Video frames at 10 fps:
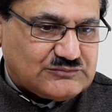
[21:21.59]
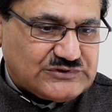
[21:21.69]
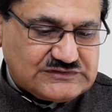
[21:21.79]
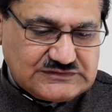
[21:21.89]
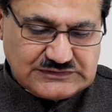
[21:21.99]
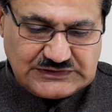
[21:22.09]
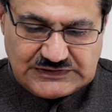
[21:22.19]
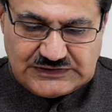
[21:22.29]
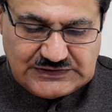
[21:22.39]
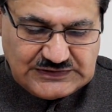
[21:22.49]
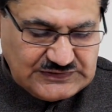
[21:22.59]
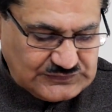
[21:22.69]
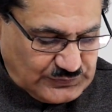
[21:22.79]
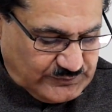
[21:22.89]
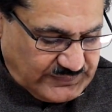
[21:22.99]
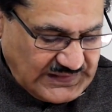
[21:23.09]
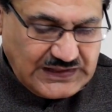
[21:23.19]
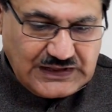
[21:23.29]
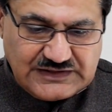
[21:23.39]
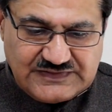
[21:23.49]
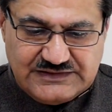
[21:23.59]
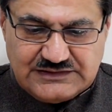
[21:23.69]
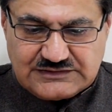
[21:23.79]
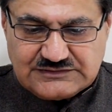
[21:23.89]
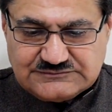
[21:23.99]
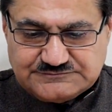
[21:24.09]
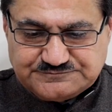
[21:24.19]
person? So I think